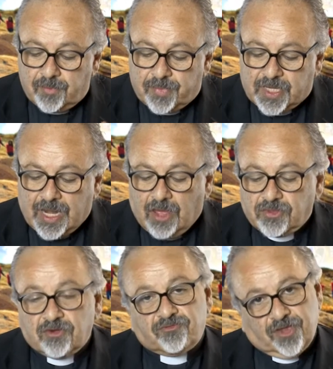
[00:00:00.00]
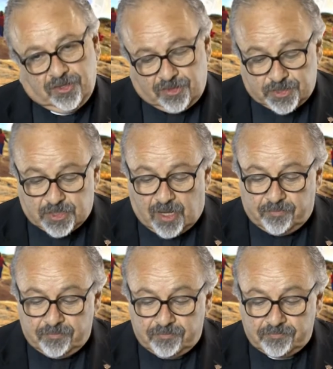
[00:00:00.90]
But now that faith has
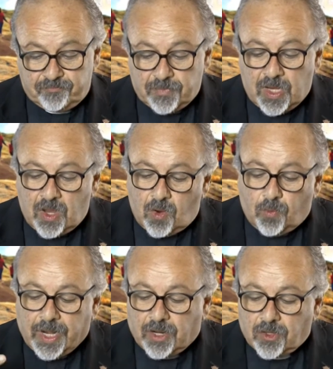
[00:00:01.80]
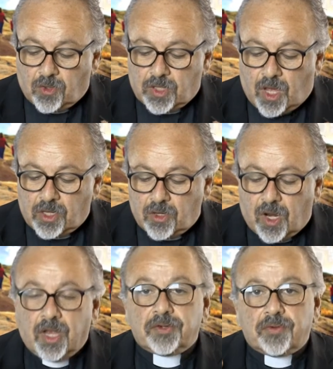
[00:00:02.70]
come, we are no longer
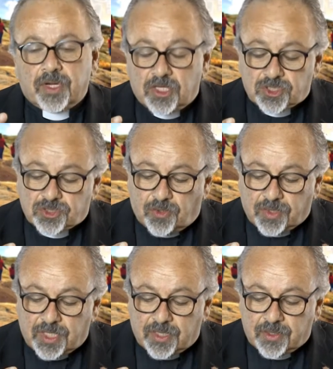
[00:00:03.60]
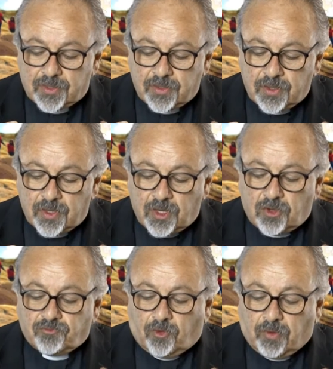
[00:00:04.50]
under a custodian.
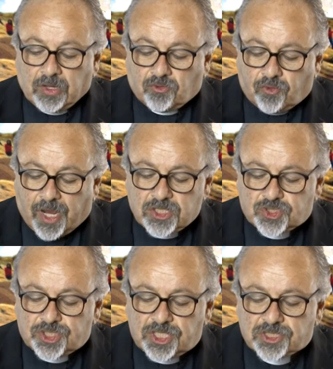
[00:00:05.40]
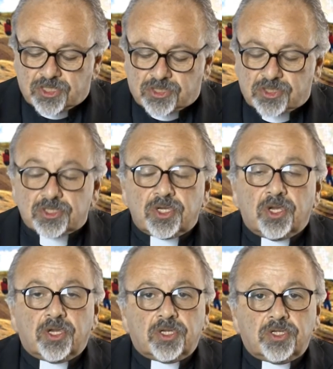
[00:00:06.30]
For in Christ Jesus,
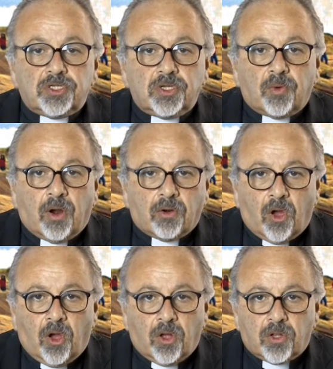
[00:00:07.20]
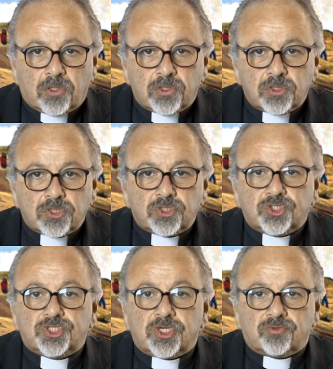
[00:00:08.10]
you are all
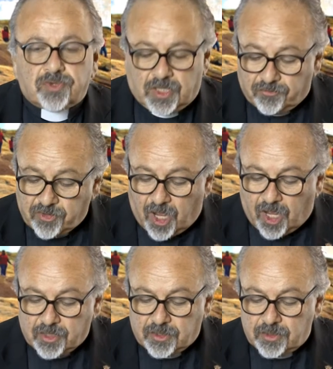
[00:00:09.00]
children of God.